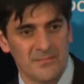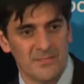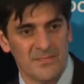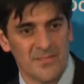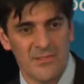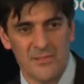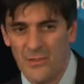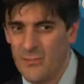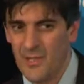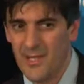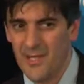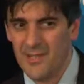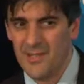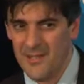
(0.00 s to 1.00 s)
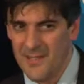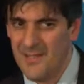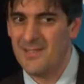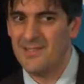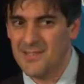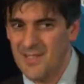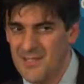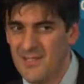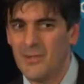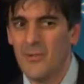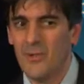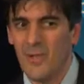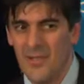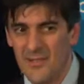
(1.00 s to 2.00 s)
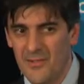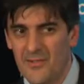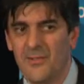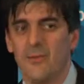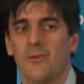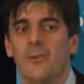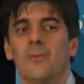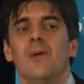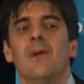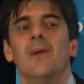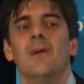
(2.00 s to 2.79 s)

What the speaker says: So it's not related to that. It's actually related to